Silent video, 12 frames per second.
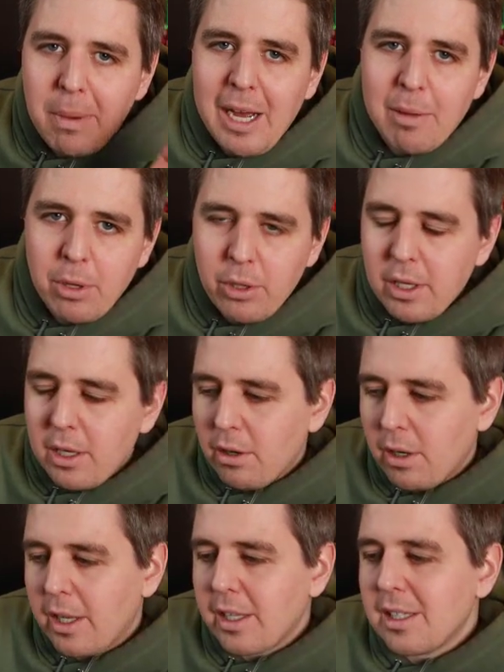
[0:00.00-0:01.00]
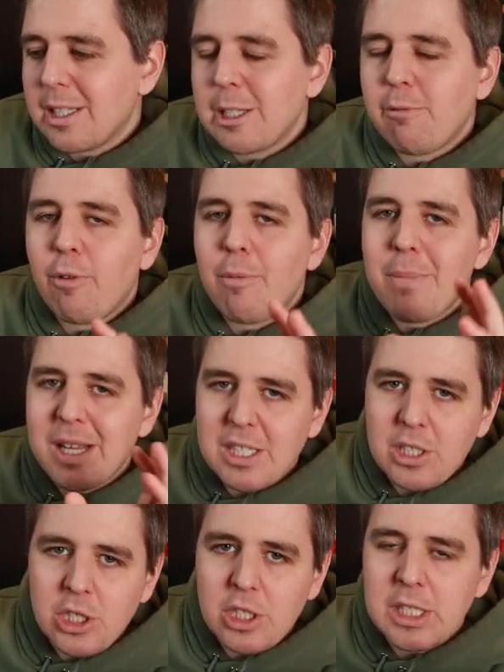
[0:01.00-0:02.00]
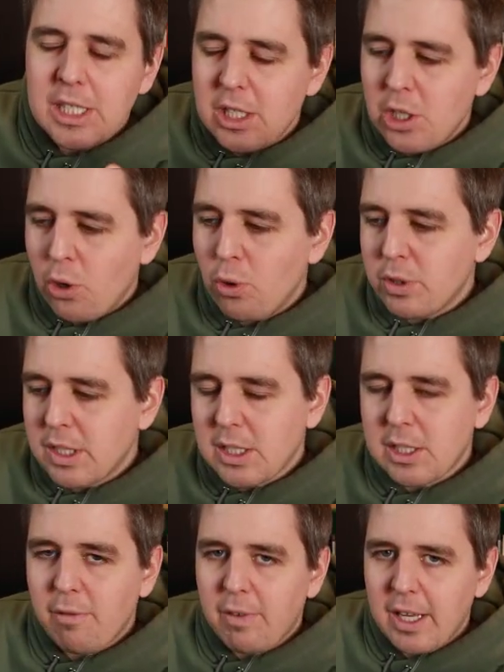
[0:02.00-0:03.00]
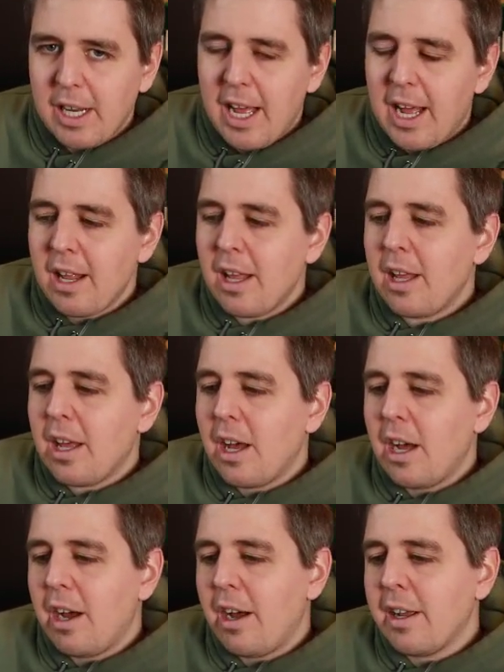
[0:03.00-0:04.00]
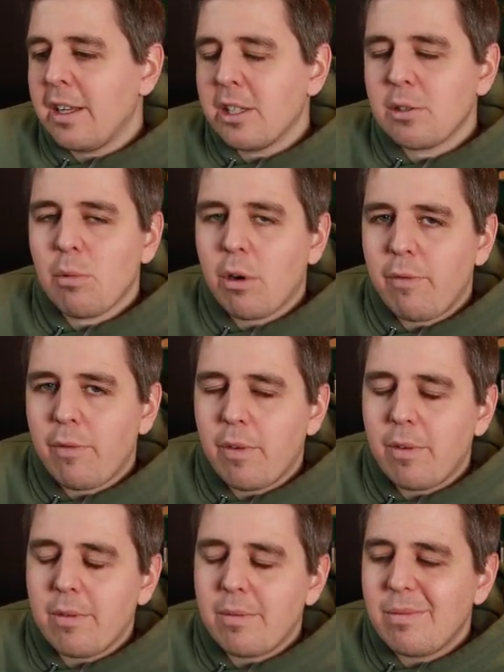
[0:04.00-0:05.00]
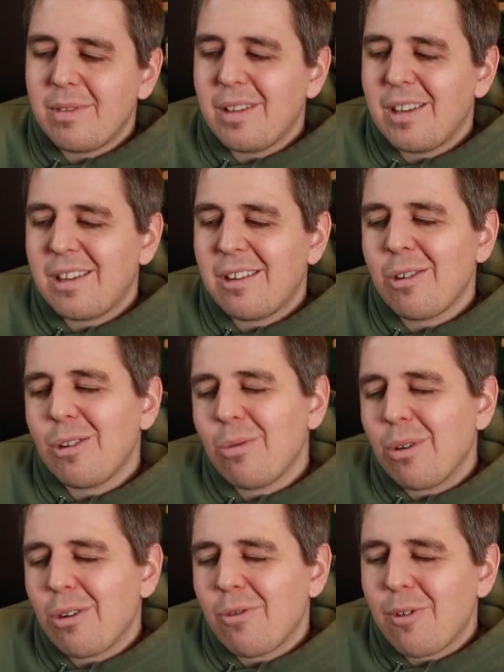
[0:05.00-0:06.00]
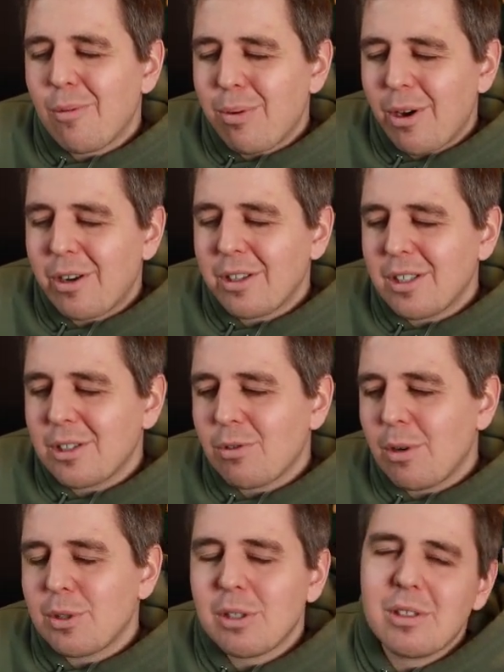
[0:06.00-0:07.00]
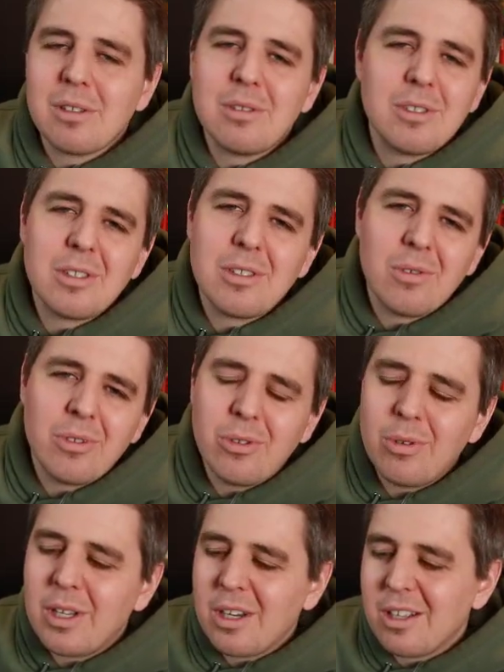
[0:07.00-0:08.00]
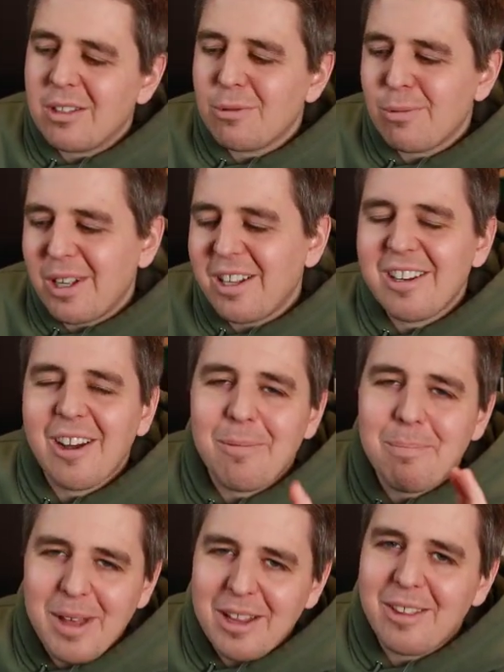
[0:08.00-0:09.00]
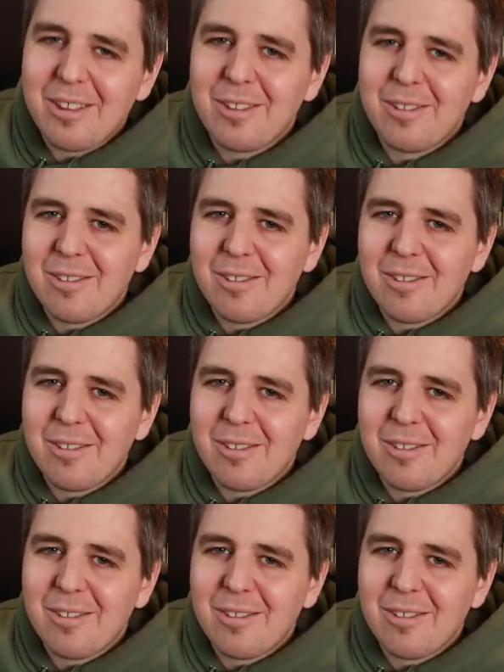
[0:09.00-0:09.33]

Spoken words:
Bible here. Like, this is for messages and notes and stuff like that. It doesn't work for, it could work for a product description. Just don't do it. It's really not meant